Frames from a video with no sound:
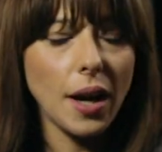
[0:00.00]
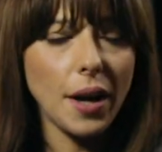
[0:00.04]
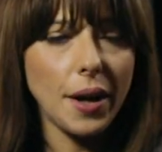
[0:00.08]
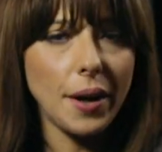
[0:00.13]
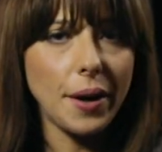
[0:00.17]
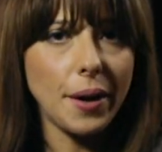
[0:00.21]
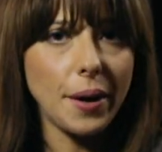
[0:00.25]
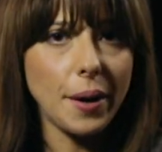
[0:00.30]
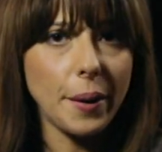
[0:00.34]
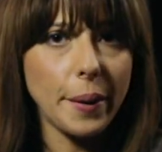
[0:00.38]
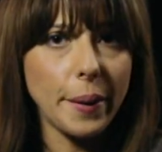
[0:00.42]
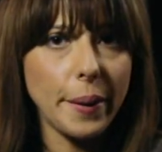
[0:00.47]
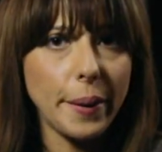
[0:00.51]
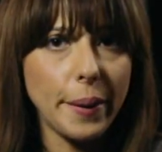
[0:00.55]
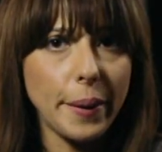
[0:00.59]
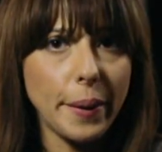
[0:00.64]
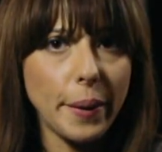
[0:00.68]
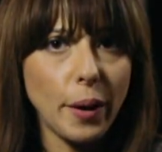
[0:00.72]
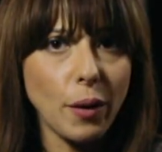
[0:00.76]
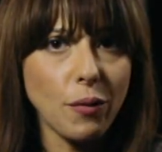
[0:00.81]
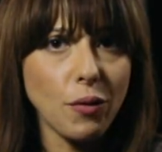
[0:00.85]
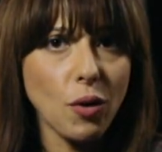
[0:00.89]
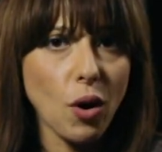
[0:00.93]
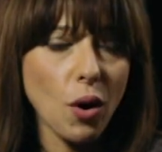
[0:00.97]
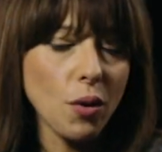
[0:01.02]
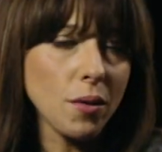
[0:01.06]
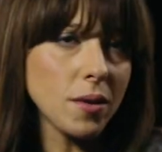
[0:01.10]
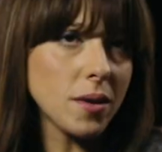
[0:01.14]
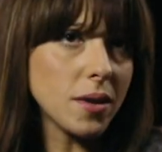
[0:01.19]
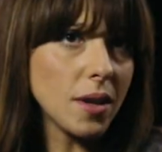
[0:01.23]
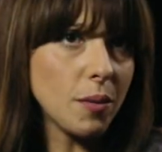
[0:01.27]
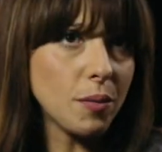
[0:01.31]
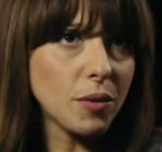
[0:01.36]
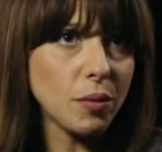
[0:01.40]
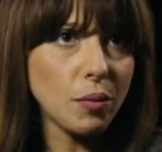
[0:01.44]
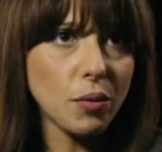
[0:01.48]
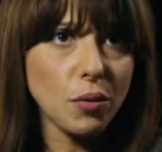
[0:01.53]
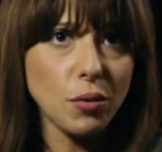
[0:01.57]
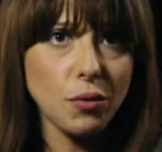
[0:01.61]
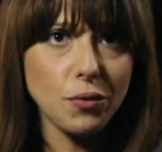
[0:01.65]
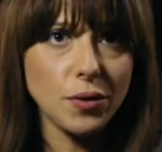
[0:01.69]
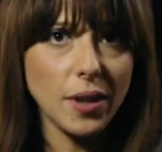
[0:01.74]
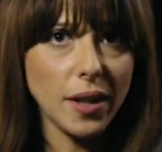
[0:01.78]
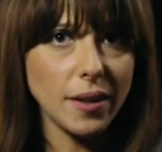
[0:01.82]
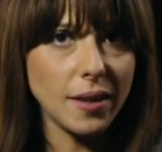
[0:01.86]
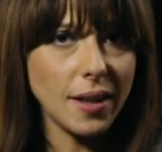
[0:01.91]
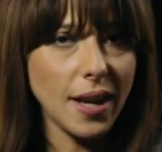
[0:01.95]
of concept, proof
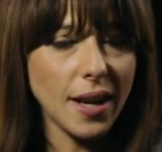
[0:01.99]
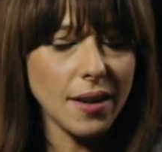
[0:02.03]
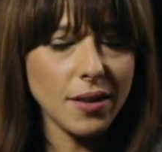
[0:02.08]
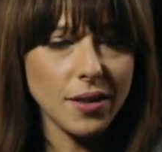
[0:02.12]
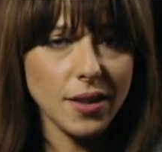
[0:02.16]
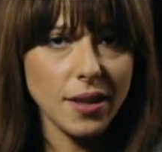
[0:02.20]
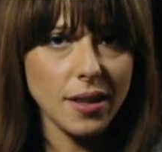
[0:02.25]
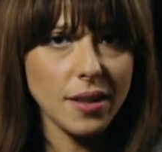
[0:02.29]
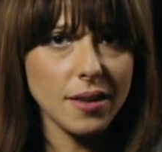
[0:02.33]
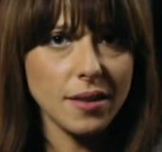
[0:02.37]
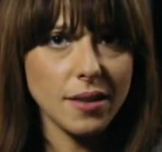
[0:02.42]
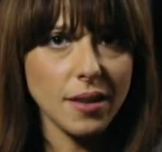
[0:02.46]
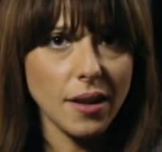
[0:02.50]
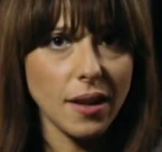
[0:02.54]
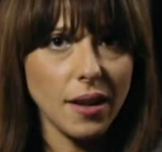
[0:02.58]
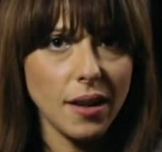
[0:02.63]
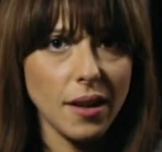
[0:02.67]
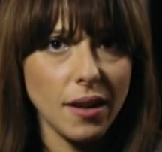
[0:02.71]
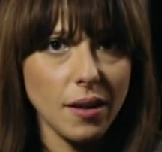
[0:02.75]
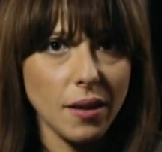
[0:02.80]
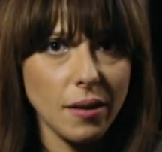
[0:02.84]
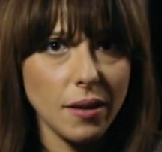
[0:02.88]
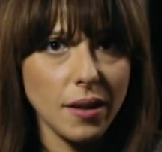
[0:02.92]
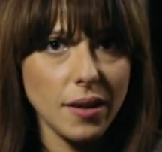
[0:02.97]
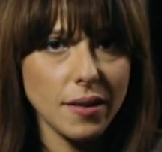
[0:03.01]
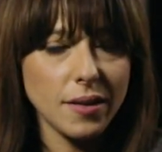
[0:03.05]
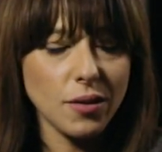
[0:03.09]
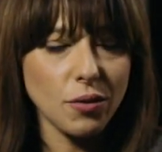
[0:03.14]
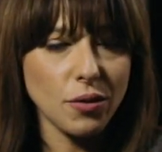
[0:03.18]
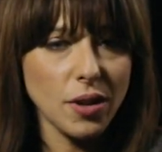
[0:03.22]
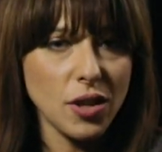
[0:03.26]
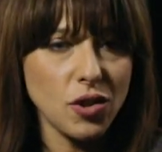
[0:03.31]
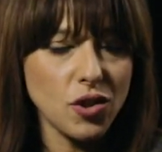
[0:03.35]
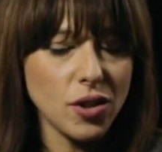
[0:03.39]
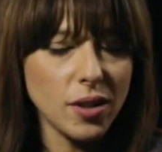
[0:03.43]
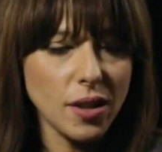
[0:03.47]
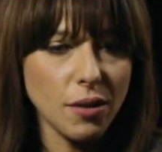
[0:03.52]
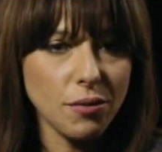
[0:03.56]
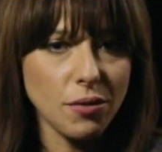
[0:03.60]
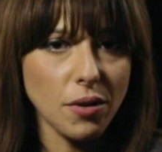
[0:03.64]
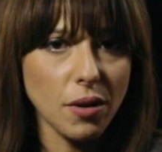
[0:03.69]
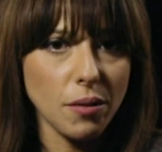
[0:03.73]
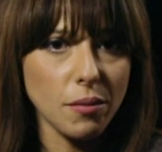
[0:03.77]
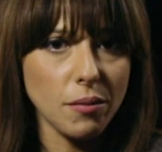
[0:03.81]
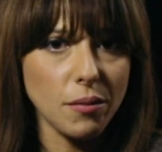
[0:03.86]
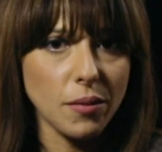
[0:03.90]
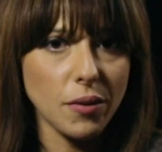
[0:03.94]
that the entry is original
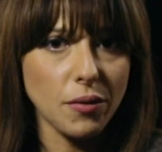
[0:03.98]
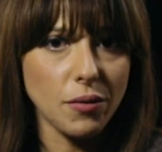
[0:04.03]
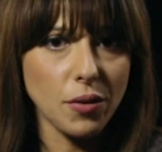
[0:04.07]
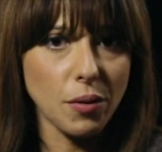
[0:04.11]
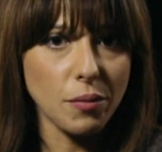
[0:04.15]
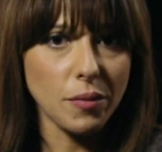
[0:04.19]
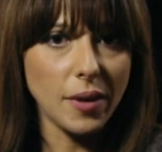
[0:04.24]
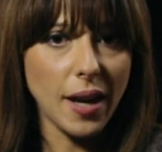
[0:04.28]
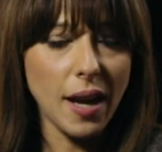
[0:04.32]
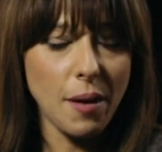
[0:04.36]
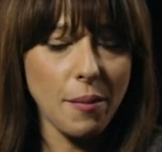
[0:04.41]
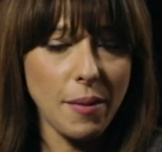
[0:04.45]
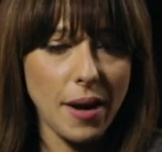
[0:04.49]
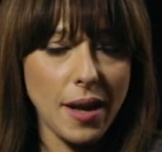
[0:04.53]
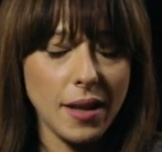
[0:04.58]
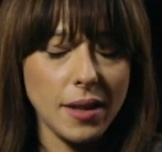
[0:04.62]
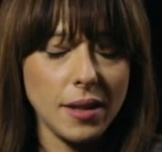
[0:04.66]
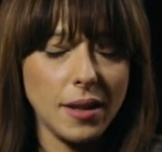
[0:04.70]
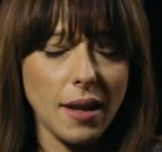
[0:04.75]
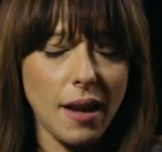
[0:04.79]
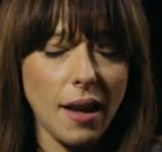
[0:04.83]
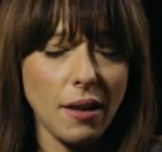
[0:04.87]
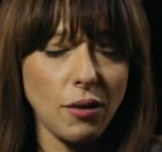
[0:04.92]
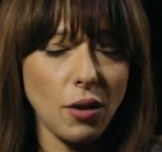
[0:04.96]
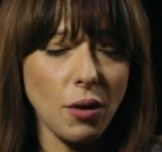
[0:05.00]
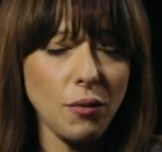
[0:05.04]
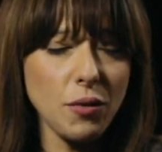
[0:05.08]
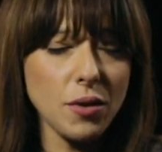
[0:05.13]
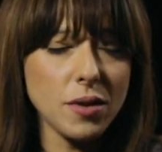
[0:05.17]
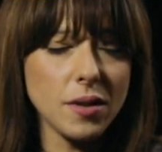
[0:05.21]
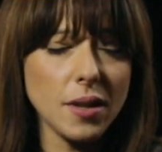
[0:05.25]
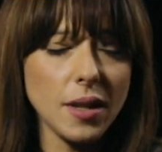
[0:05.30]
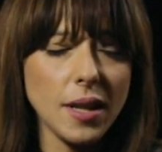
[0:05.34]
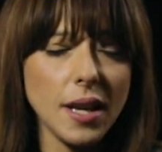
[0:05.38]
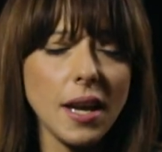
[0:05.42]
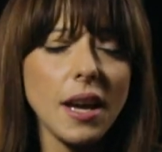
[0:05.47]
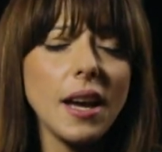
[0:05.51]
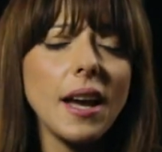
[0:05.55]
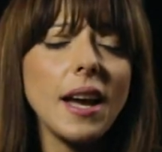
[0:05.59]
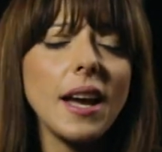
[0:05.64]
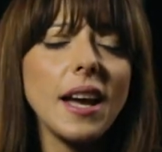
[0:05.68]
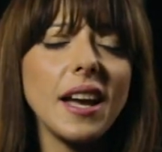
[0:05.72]
from them, and obviously